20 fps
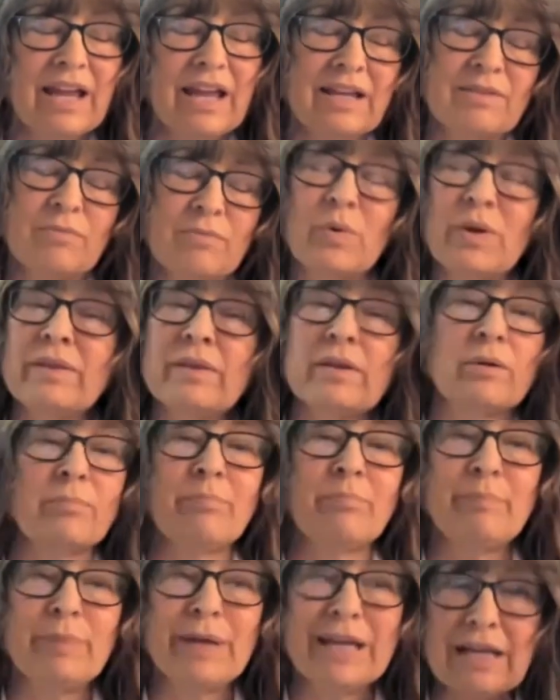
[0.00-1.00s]
when they're
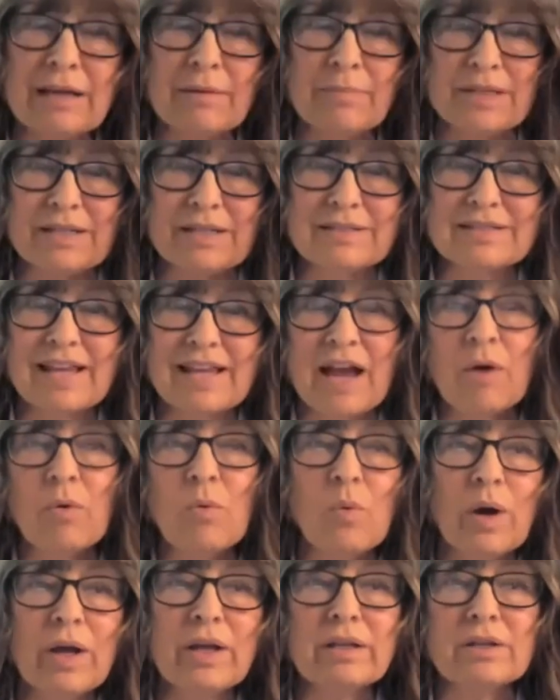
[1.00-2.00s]
babies, how
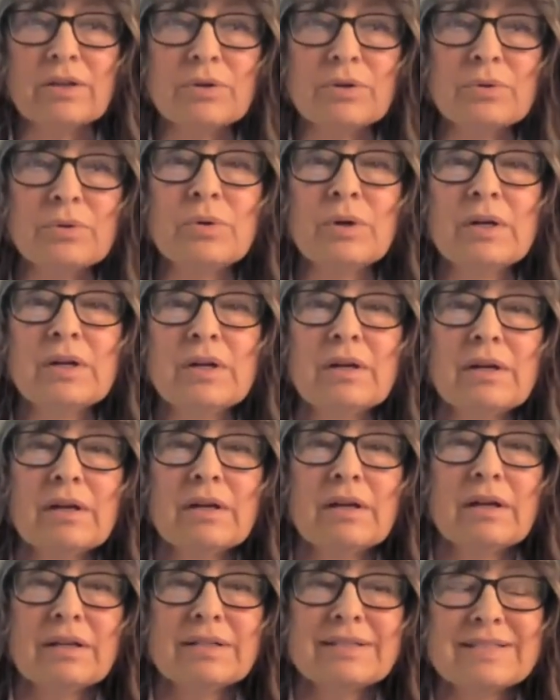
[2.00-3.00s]
what you
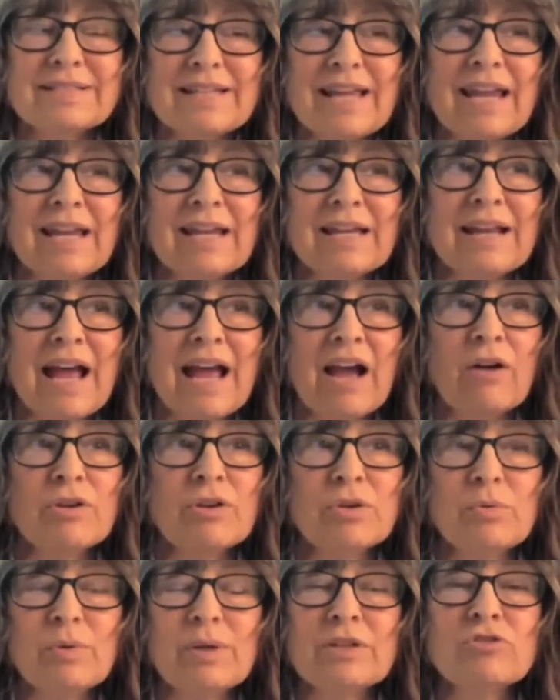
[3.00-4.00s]
say and how
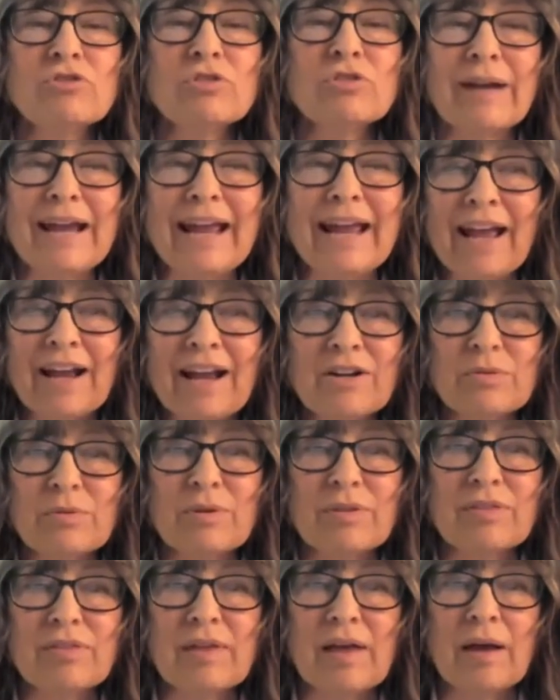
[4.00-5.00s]
you interact
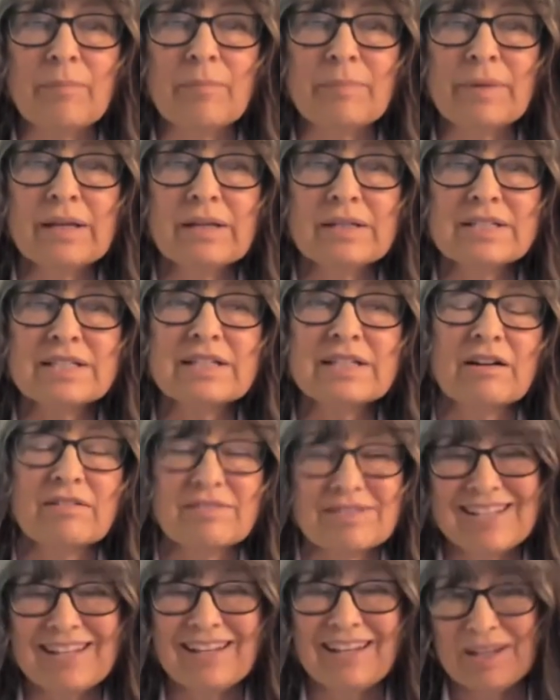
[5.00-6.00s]
with them
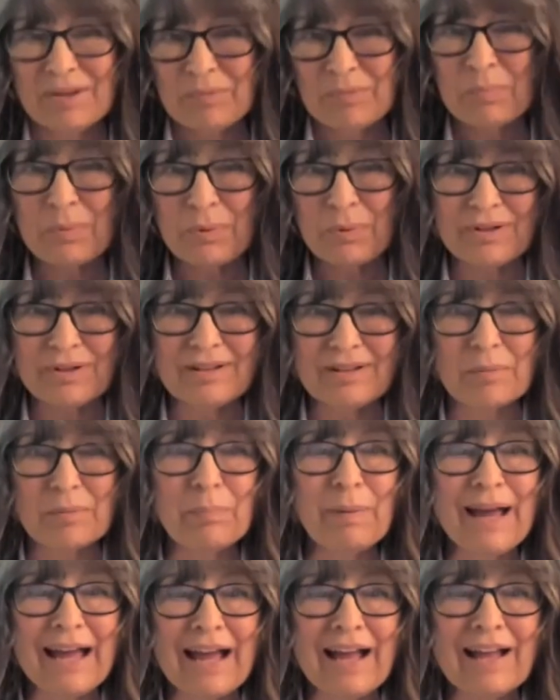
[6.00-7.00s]
starts to imprint
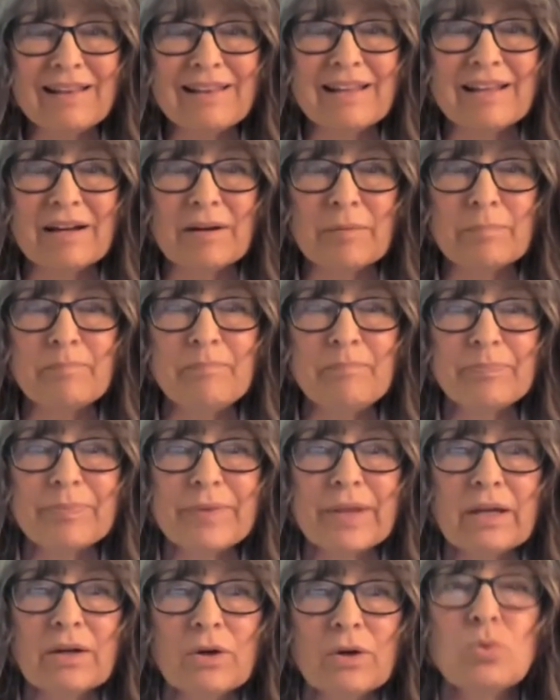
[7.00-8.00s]
upon them
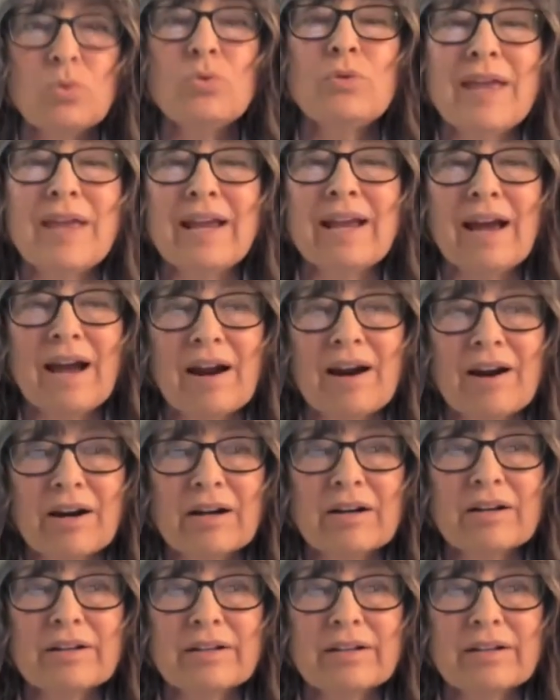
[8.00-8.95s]
who they are,